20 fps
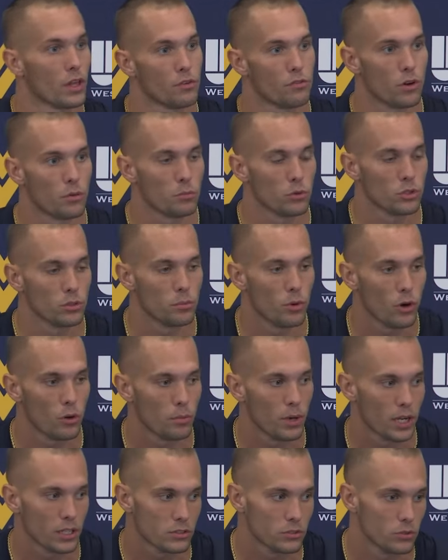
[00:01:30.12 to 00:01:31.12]
fumbled the ball
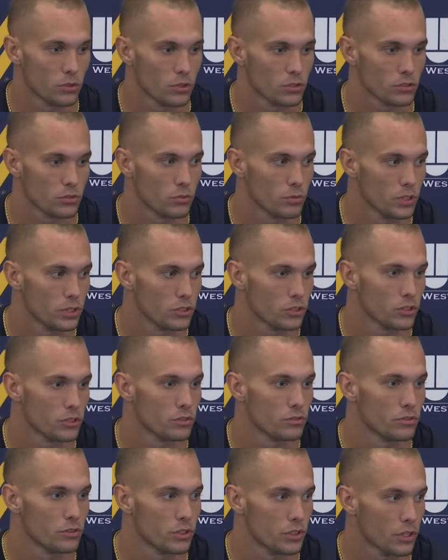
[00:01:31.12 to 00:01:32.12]
back to us, we should
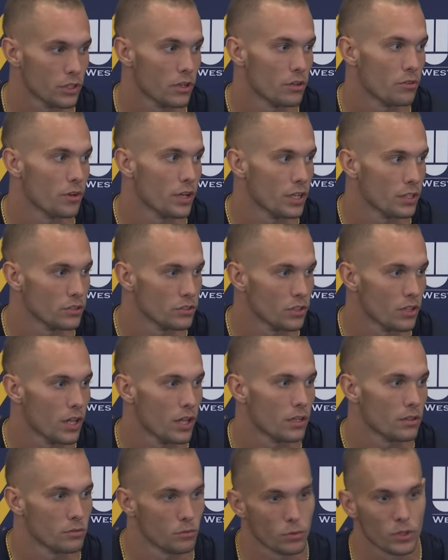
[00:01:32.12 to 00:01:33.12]
have taken advantage of
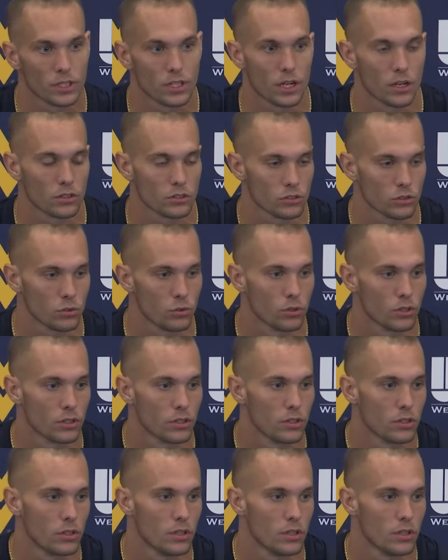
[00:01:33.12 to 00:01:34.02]
that and went down and scored.